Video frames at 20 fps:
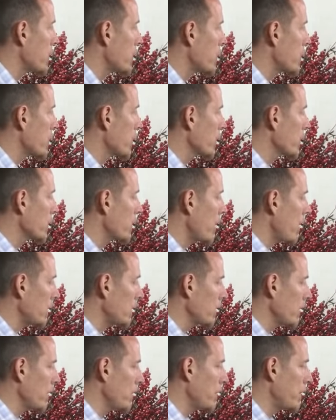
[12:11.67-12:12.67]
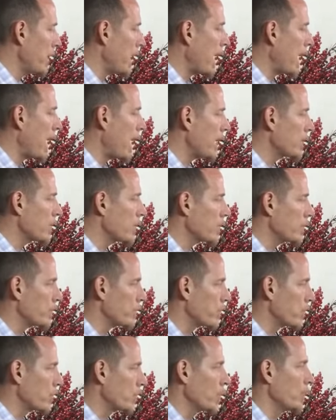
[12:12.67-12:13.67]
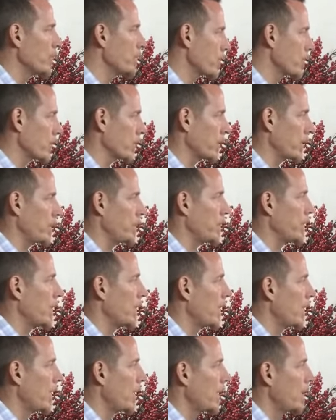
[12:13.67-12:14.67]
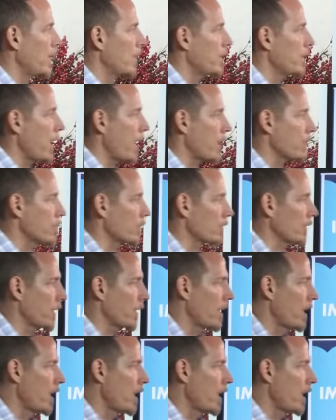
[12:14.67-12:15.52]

So let's talk a little bit about how to improve sleep naturally.